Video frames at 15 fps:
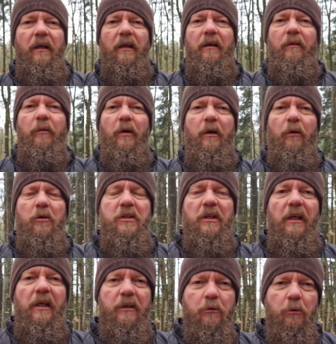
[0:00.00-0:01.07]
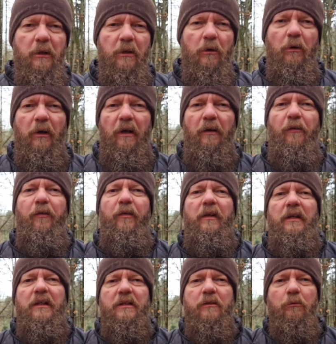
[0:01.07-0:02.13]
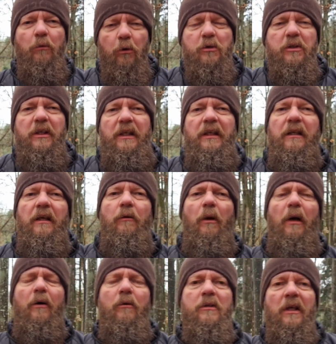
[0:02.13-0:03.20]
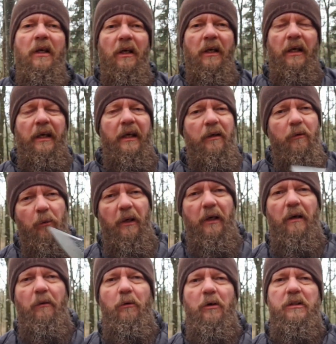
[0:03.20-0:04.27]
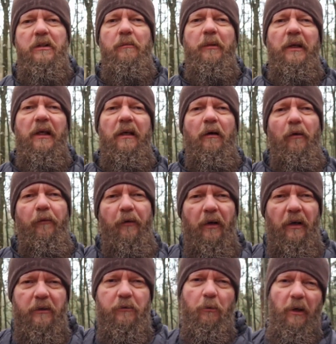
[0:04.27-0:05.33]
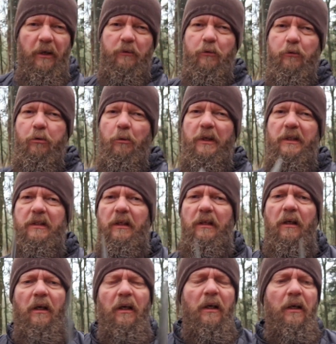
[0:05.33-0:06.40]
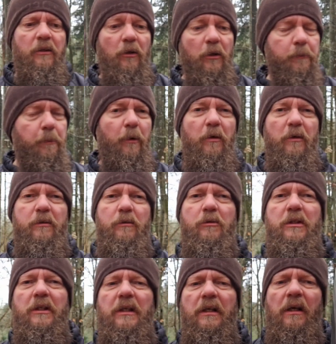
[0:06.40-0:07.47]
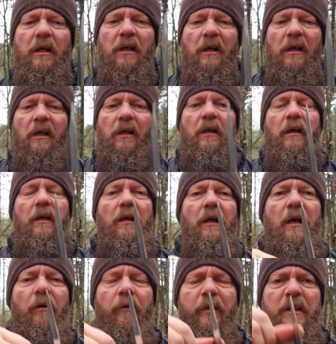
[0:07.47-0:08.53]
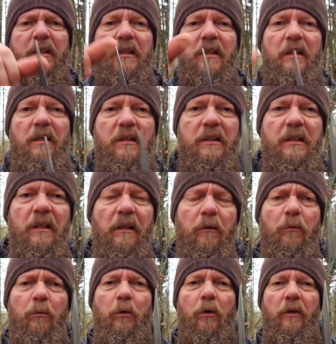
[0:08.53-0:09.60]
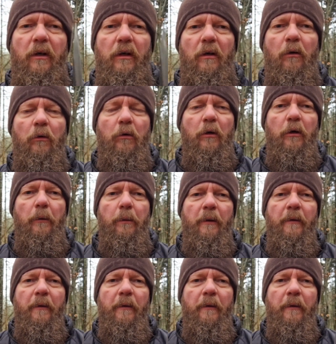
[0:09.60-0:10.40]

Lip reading: what can I say, a tree who have his roots in the ground. And when I was in the middle of it, I try to twist it, just because to see how this steel would hold up.